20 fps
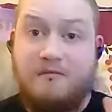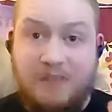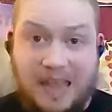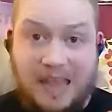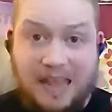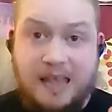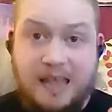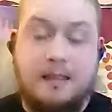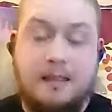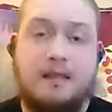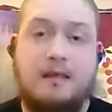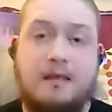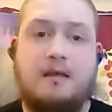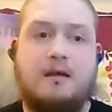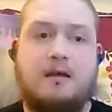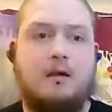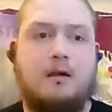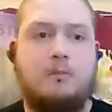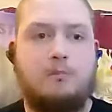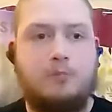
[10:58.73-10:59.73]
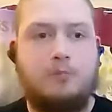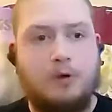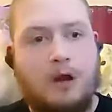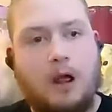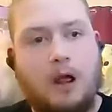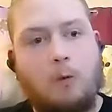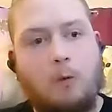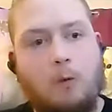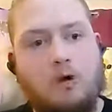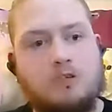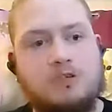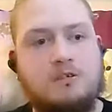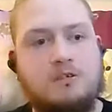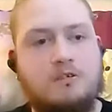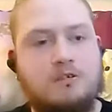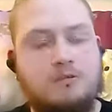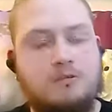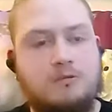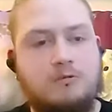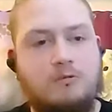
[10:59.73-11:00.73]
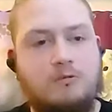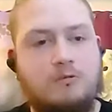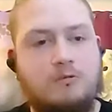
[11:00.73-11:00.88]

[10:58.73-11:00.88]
faith, but I wasn't